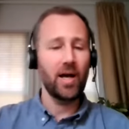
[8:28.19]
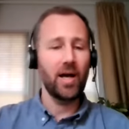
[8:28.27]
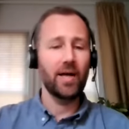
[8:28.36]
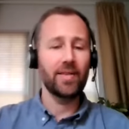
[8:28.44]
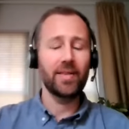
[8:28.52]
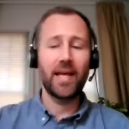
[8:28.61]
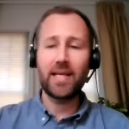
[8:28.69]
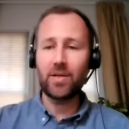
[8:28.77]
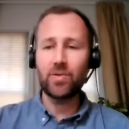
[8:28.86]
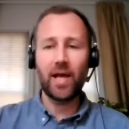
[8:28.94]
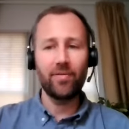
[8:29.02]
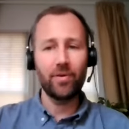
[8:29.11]
Uh, thank you
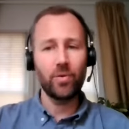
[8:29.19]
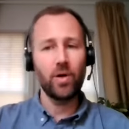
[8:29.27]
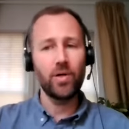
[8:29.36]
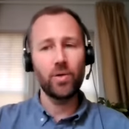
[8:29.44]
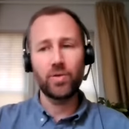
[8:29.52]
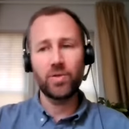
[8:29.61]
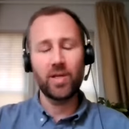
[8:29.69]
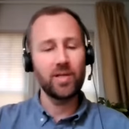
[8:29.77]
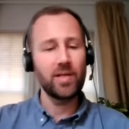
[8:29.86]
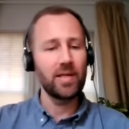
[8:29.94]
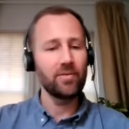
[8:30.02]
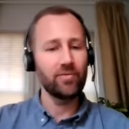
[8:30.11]
to everyone who
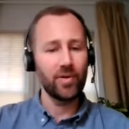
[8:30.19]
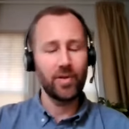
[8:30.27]
tuned in for